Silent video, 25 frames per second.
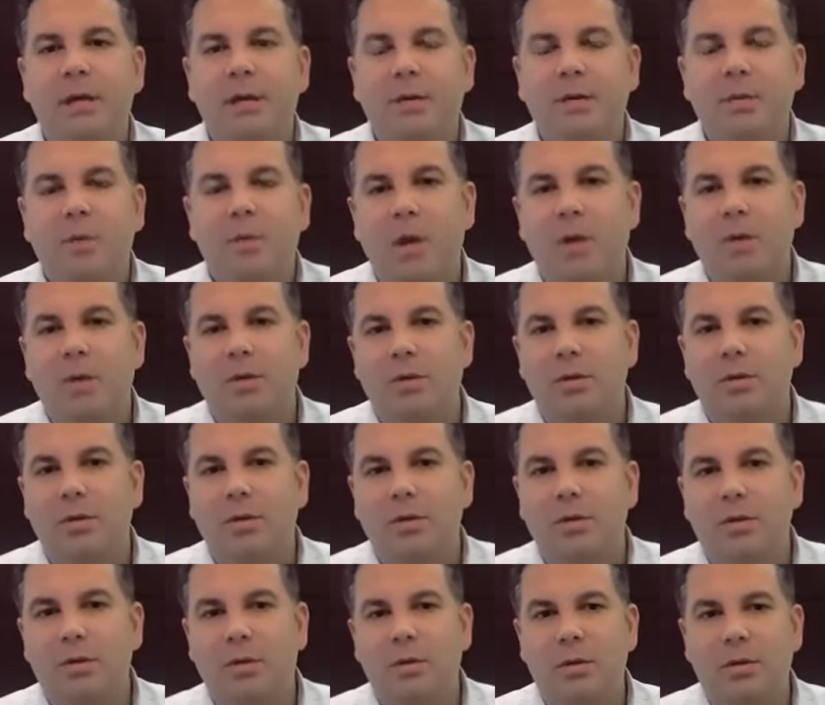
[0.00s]
Well,
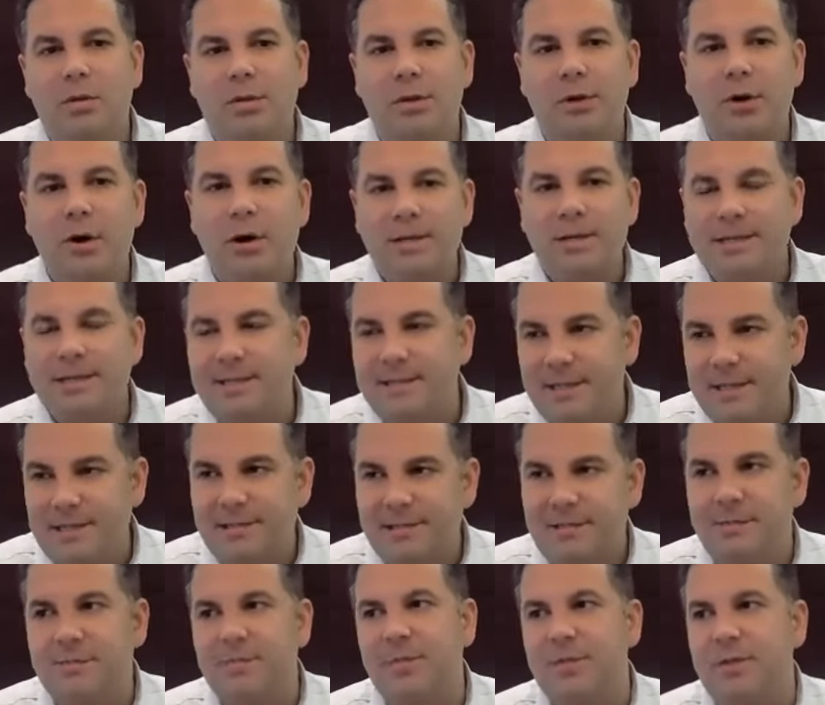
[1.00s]
there are
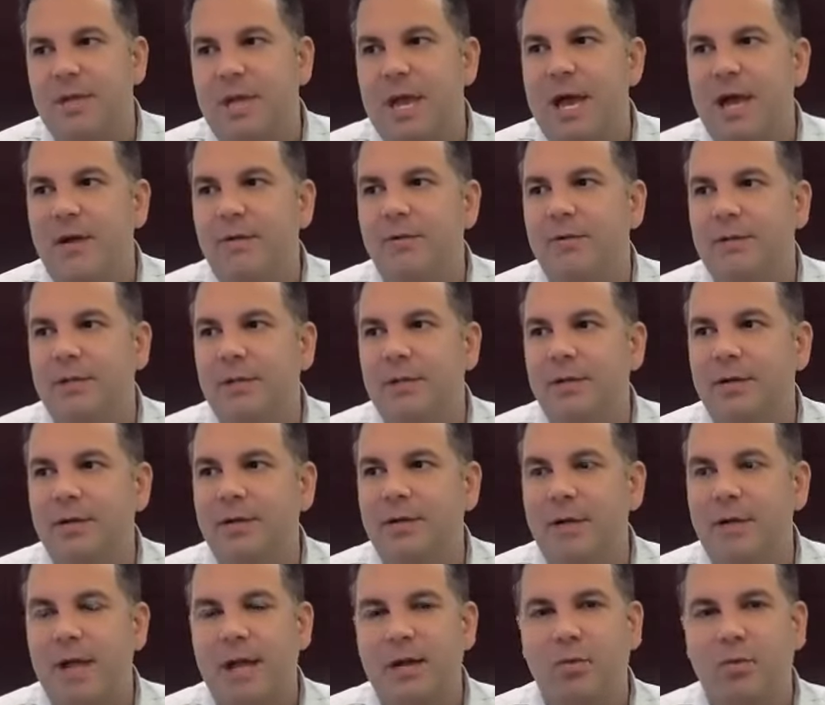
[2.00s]
systems out
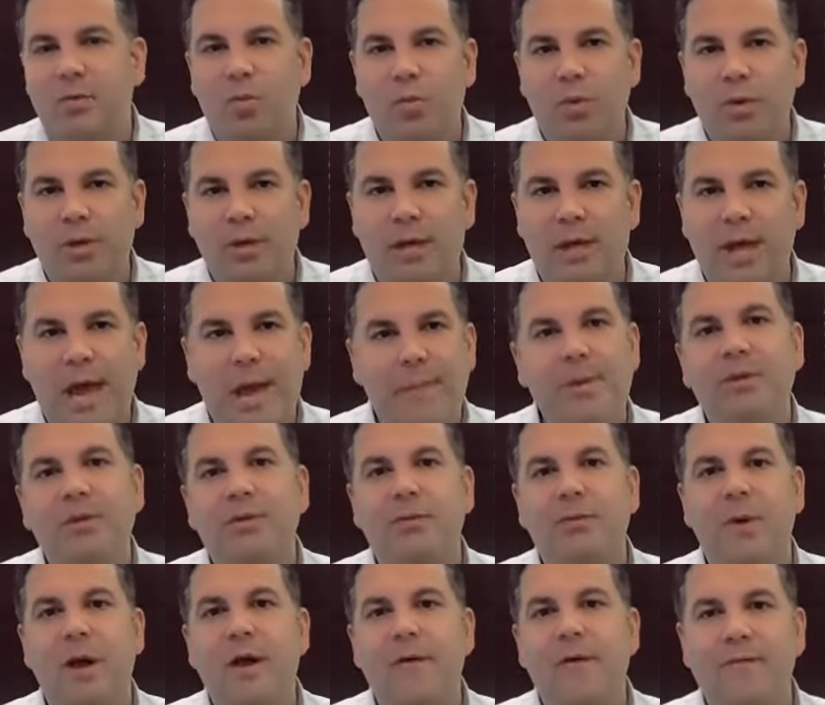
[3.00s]
there, and we happen
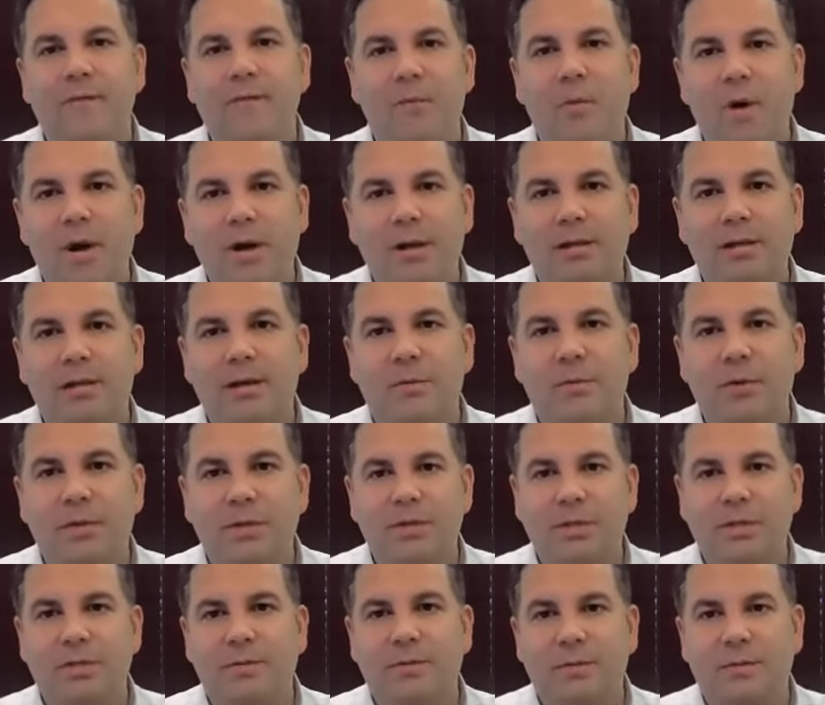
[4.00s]
to have one that we
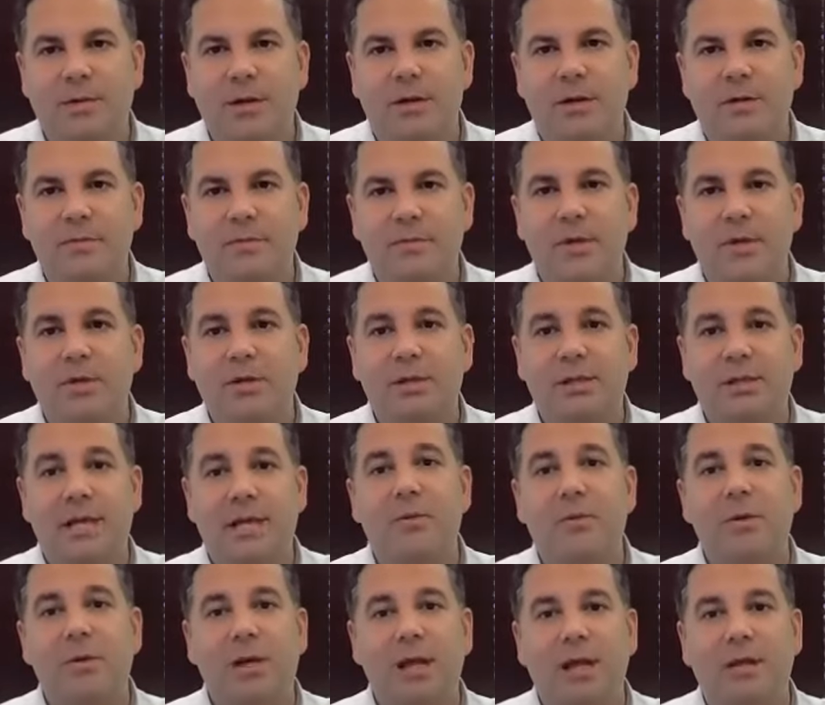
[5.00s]
just started building
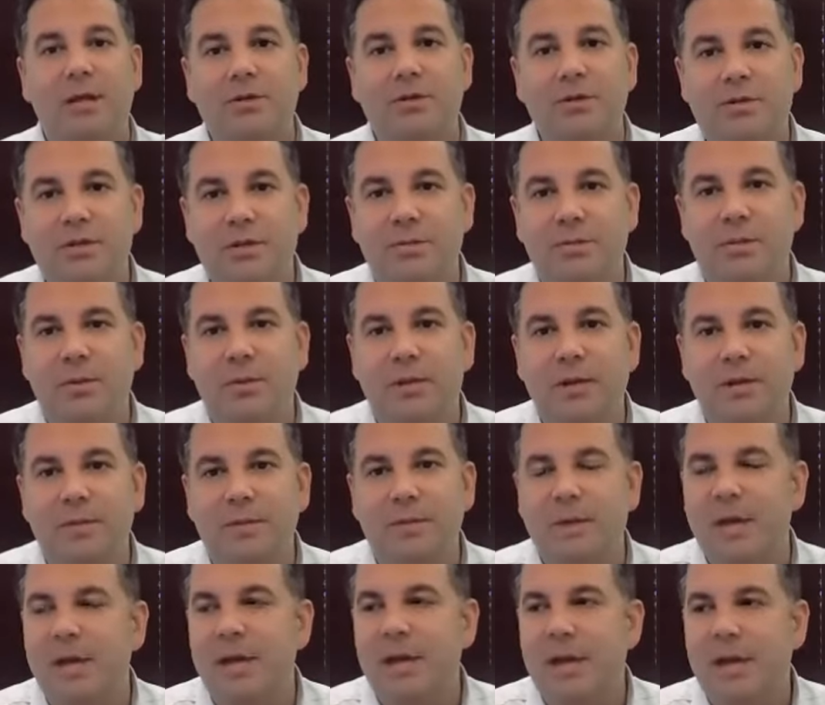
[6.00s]
that relationship with them,
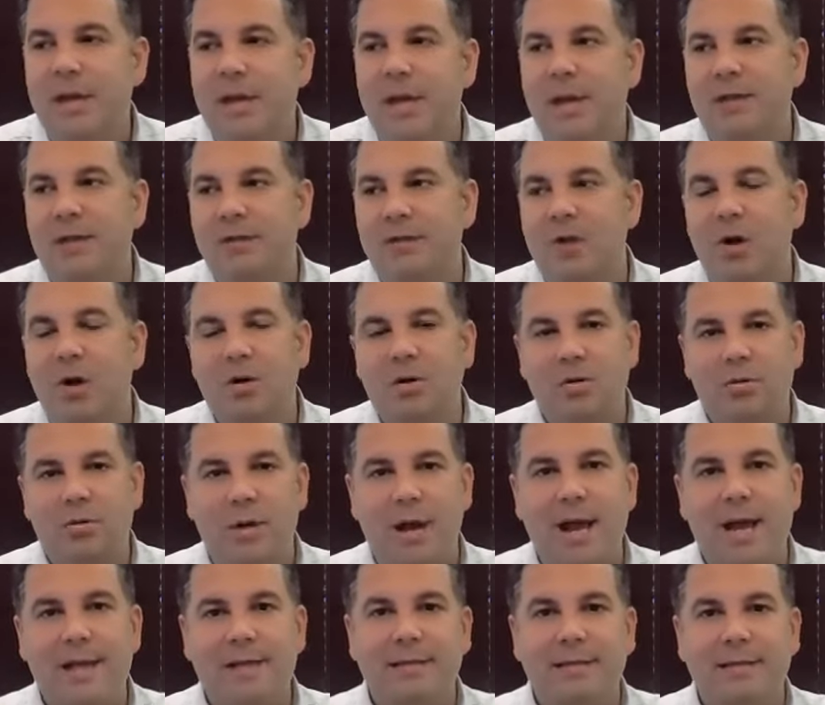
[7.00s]
and it's called
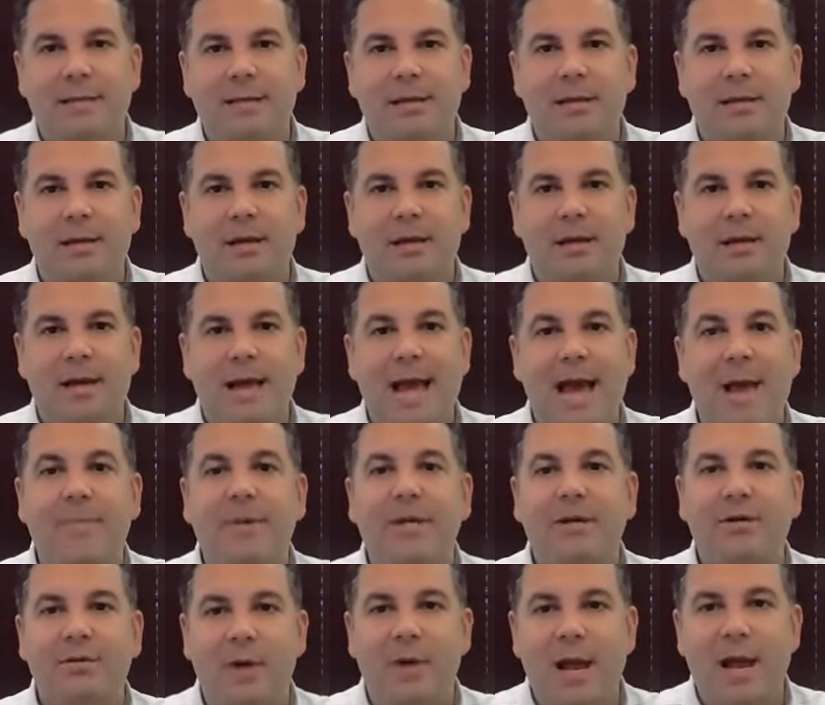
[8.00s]
Grass uh,
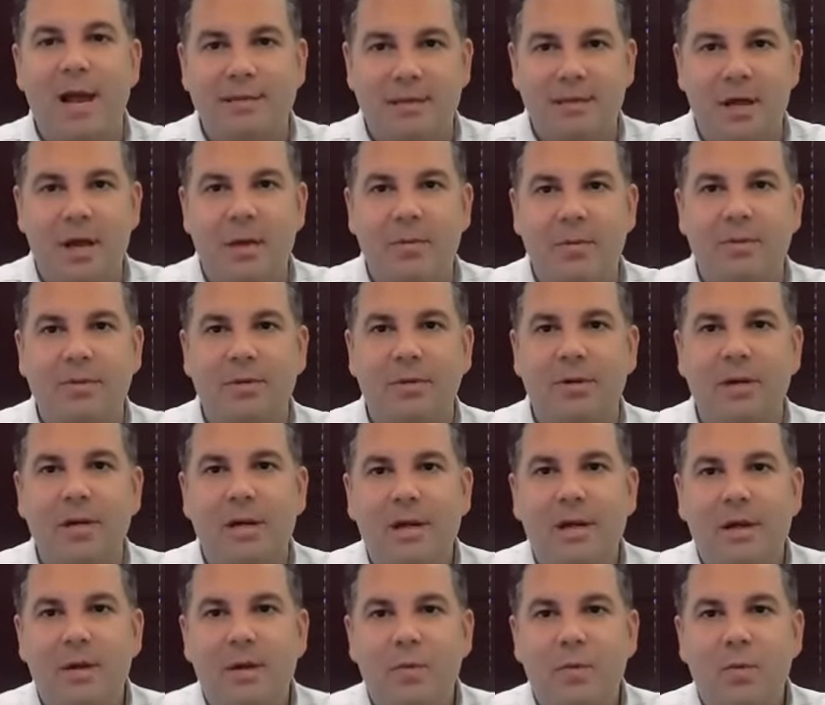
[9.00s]
Happy Grasshopper,
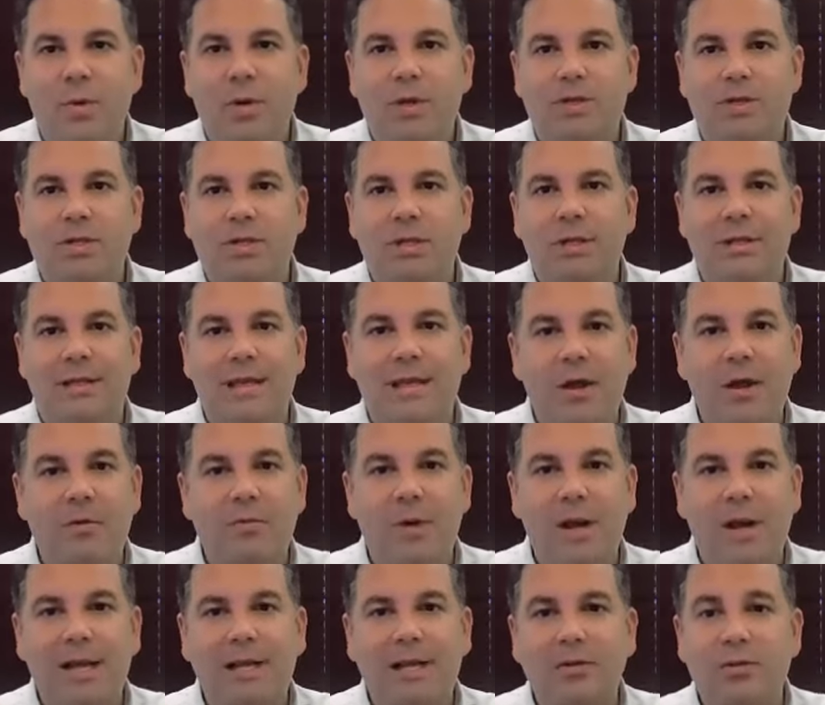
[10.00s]
which they
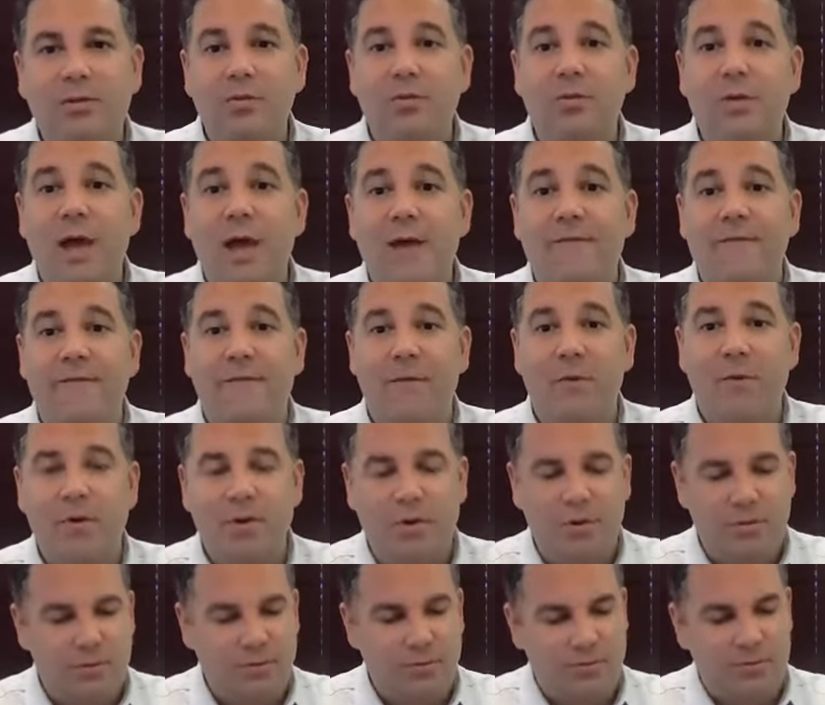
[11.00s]
already do that for
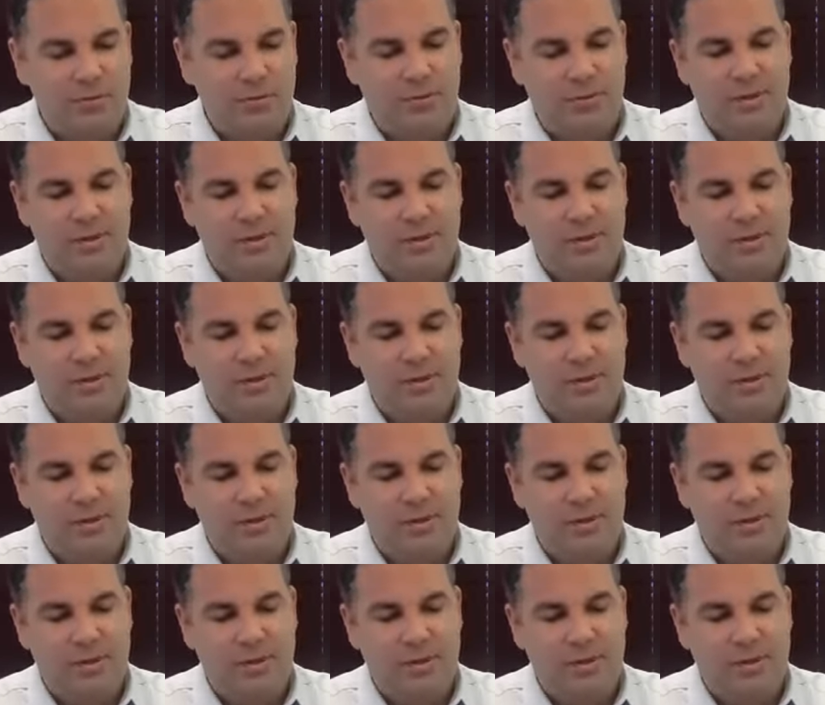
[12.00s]
you.